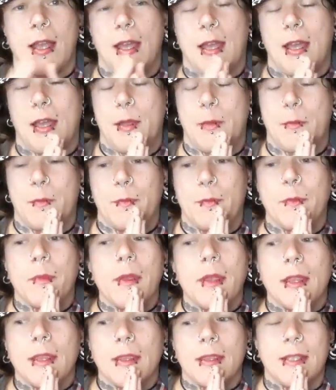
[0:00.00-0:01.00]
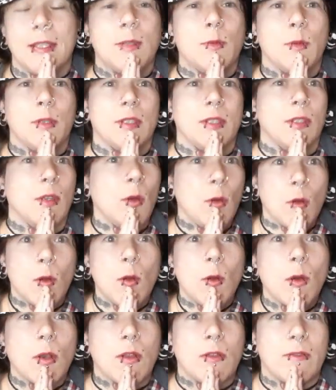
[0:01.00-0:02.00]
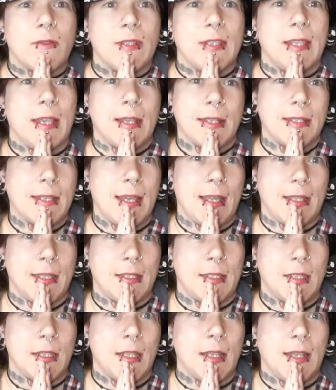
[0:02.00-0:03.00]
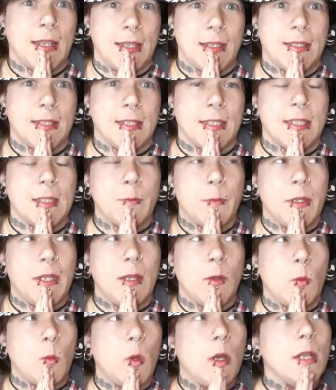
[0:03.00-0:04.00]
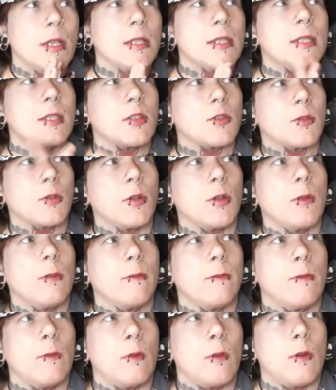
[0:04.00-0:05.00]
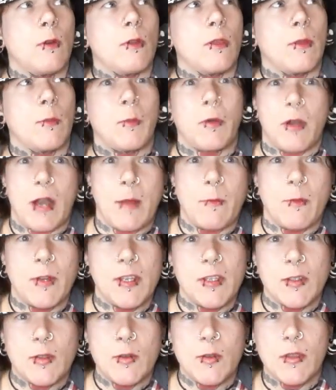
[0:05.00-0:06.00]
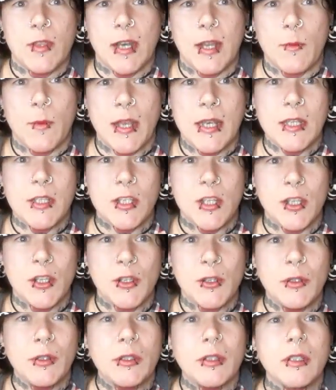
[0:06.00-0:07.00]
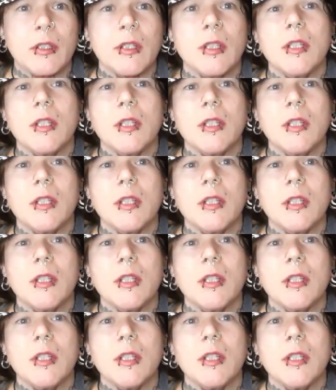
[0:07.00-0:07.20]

Um, this wasn't all of the sex ed lessons, but it was true for the primary school that I went to.